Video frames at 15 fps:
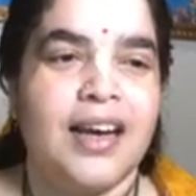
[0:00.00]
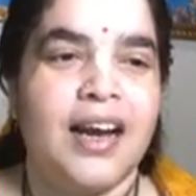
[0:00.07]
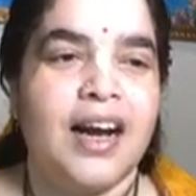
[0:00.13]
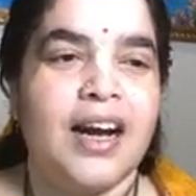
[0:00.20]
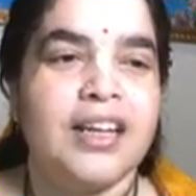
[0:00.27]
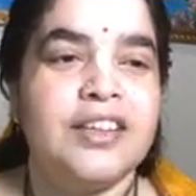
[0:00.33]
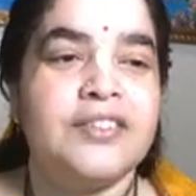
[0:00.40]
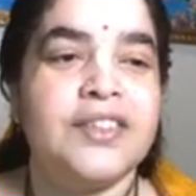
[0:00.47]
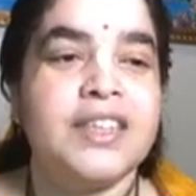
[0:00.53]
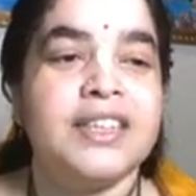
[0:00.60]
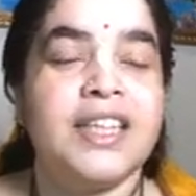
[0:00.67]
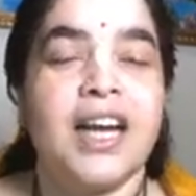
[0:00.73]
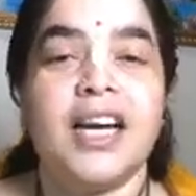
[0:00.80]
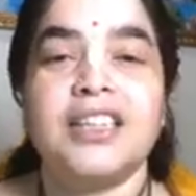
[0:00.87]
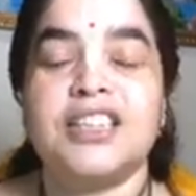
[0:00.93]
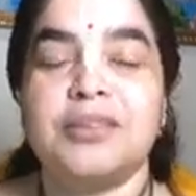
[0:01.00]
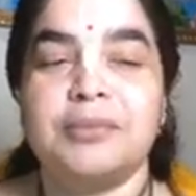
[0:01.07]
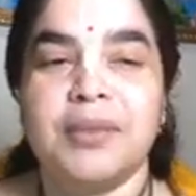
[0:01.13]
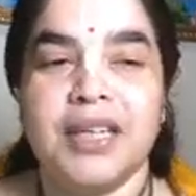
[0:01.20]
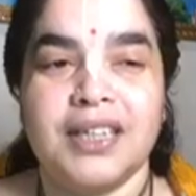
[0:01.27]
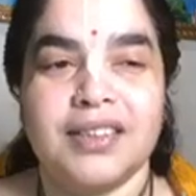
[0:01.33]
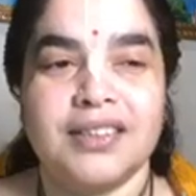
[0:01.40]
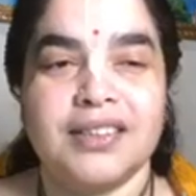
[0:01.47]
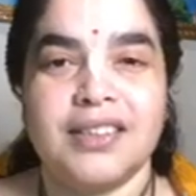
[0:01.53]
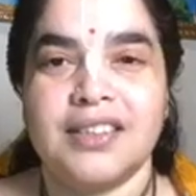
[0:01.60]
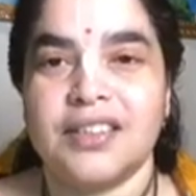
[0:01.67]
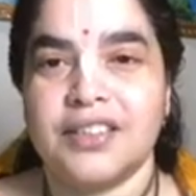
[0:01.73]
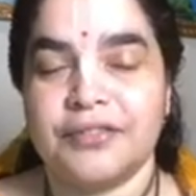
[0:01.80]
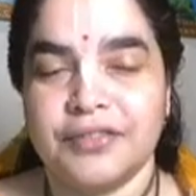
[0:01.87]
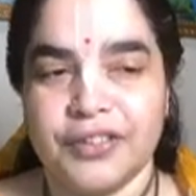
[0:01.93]
Anavadyatma
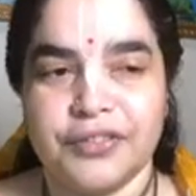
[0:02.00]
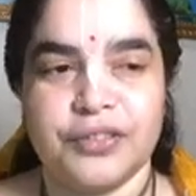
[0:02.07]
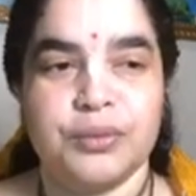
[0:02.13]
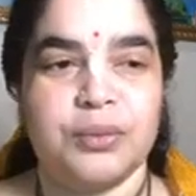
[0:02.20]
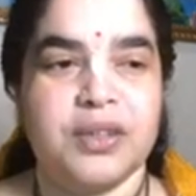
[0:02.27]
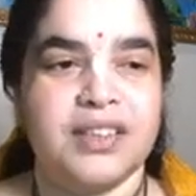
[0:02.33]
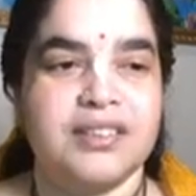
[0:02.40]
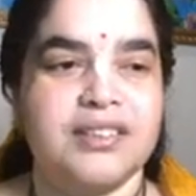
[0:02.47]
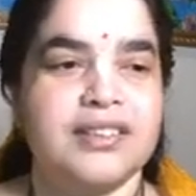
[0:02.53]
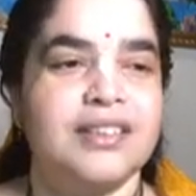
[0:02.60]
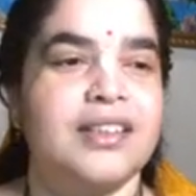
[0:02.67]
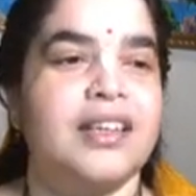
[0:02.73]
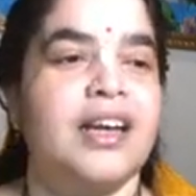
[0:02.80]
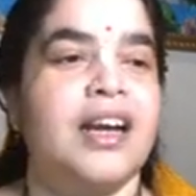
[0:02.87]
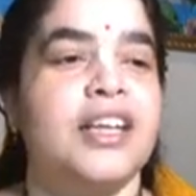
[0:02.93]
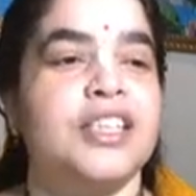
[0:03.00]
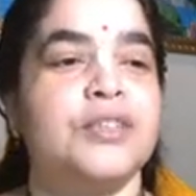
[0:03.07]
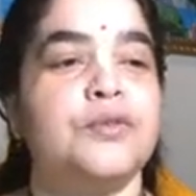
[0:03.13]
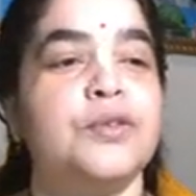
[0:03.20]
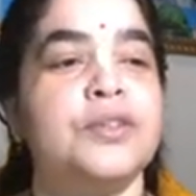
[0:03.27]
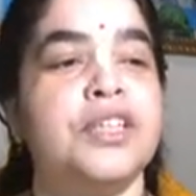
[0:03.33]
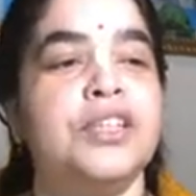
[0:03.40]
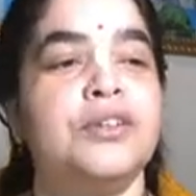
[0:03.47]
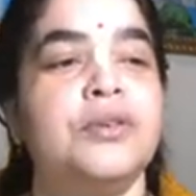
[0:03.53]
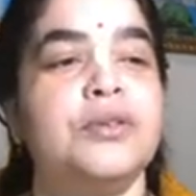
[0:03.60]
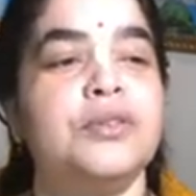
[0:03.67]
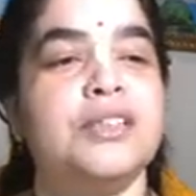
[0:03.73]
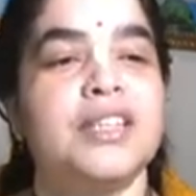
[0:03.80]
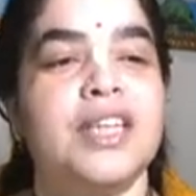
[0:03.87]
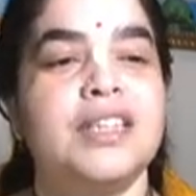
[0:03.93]
is the fifth one. A devotee
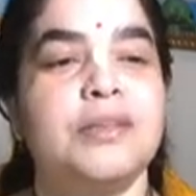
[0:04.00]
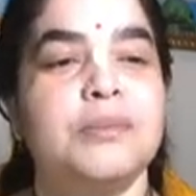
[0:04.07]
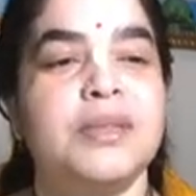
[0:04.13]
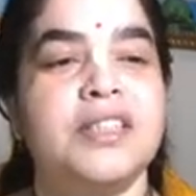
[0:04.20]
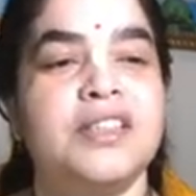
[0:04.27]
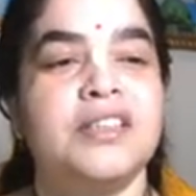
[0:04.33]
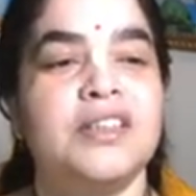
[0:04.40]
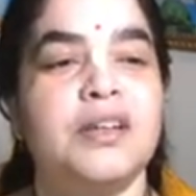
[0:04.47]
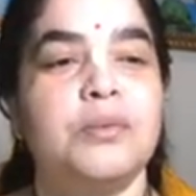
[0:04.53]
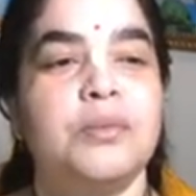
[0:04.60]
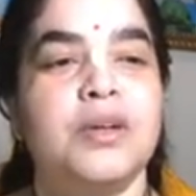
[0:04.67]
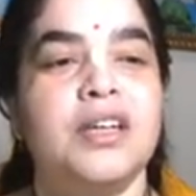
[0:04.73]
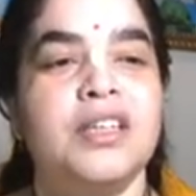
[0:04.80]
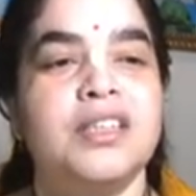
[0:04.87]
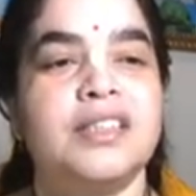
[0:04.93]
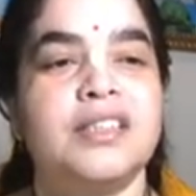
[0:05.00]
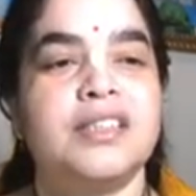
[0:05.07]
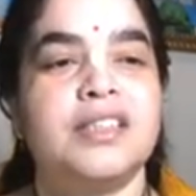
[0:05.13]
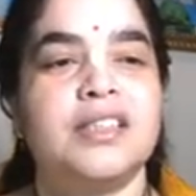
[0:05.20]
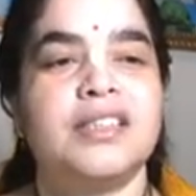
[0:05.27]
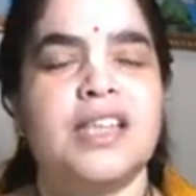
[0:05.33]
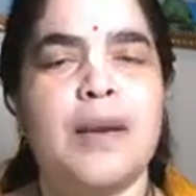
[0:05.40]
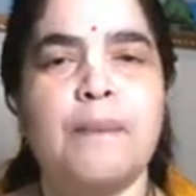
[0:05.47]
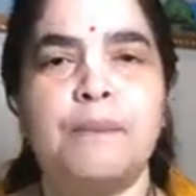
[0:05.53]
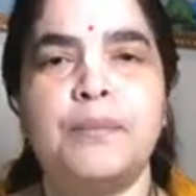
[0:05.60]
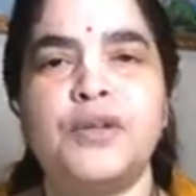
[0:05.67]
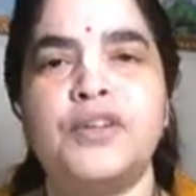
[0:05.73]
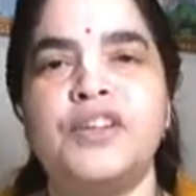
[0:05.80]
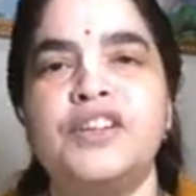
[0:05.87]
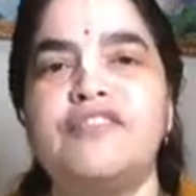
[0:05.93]
knows that the material world is a
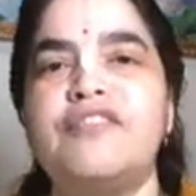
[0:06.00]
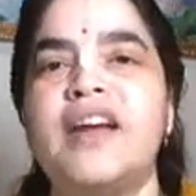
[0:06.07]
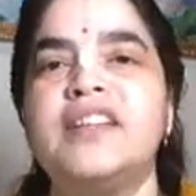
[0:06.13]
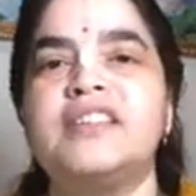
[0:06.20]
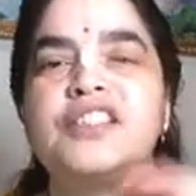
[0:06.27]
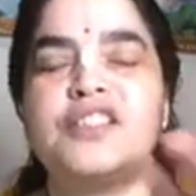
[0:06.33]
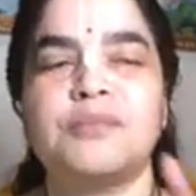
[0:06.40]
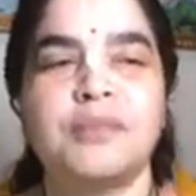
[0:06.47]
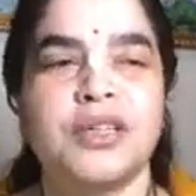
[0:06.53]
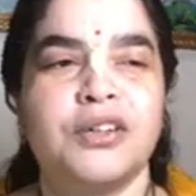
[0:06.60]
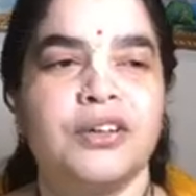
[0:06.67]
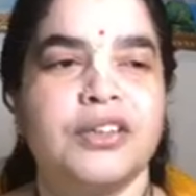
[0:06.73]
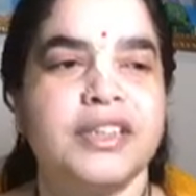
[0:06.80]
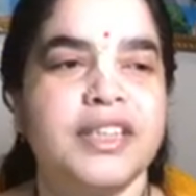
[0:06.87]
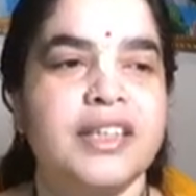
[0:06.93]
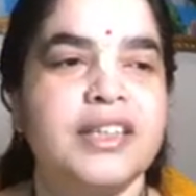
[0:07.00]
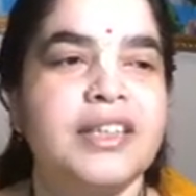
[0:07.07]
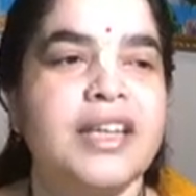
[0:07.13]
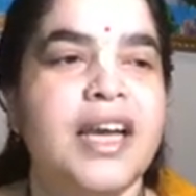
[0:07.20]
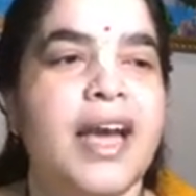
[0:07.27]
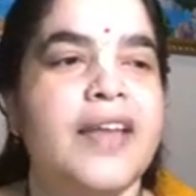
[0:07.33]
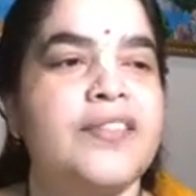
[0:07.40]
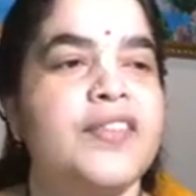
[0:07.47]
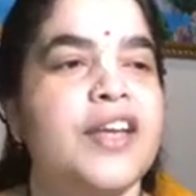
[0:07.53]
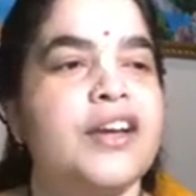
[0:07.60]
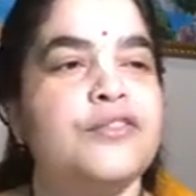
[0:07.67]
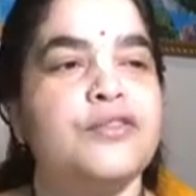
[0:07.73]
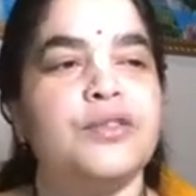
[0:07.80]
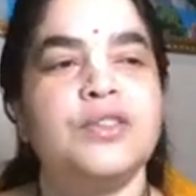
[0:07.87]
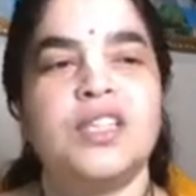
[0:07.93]
temporary phantasmagoria and
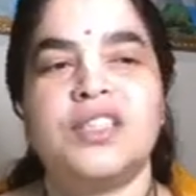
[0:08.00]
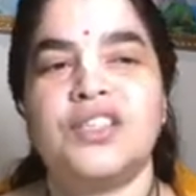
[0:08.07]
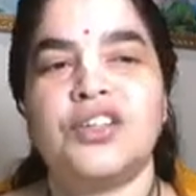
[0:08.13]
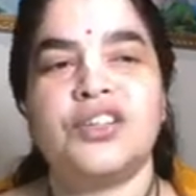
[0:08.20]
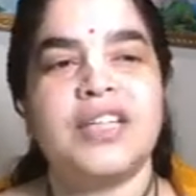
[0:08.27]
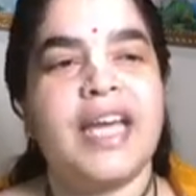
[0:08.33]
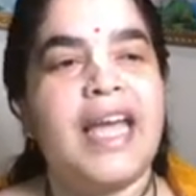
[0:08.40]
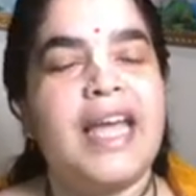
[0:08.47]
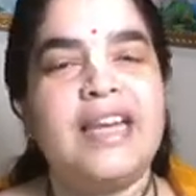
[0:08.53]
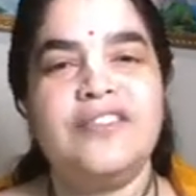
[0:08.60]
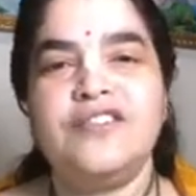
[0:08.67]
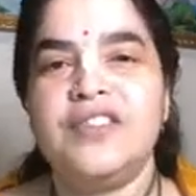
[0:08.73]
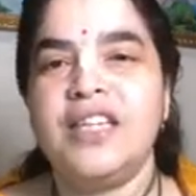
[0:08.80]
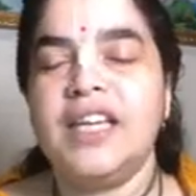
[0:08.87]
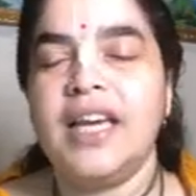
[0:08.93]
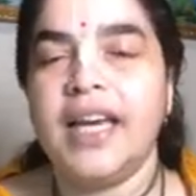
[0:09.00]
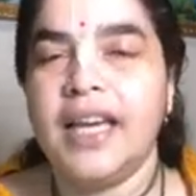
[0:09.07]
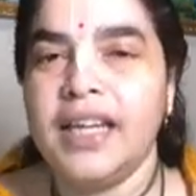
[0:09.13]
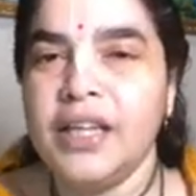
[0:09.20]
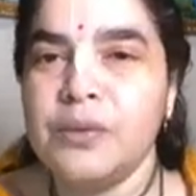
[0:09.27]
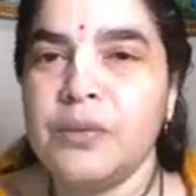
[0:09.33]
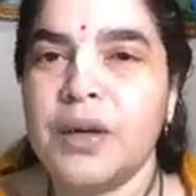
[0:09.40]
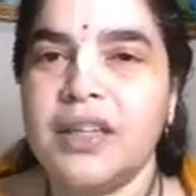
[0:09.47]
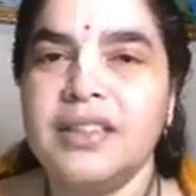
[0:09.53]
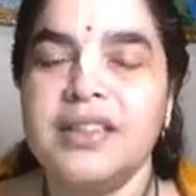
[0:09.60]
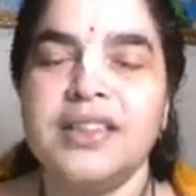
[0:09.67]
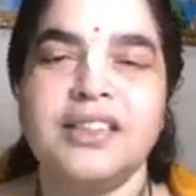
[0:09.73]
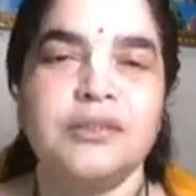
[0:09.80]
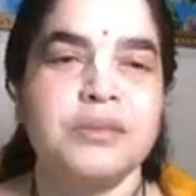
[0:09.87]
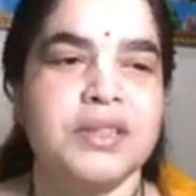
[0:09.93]
therefore does not envy anyone
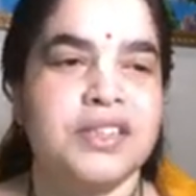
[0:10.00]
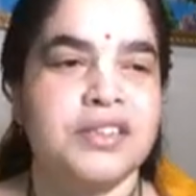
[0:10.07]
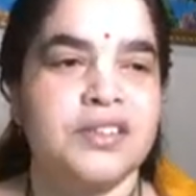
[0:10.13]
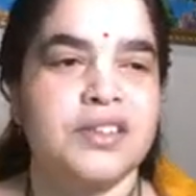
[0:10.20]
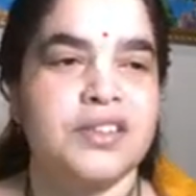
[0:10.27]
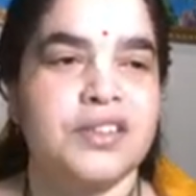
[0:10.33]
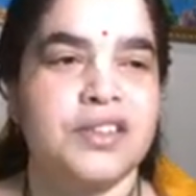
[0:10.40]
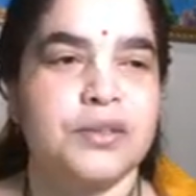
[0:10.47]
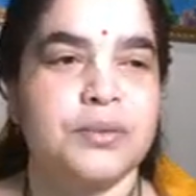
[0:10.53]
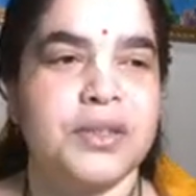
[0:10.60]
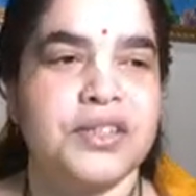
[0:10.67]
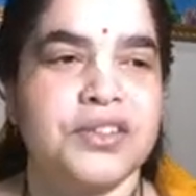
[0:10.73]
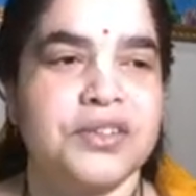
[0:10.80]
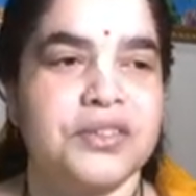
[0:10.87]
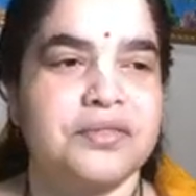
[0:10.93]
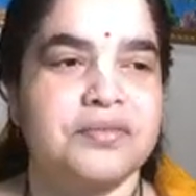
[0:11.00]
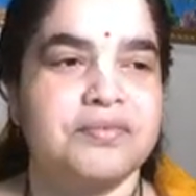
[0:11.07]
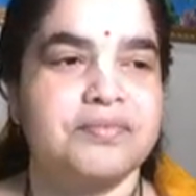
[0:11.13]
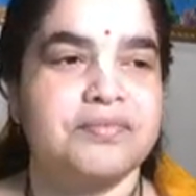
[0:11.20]
in the material situation.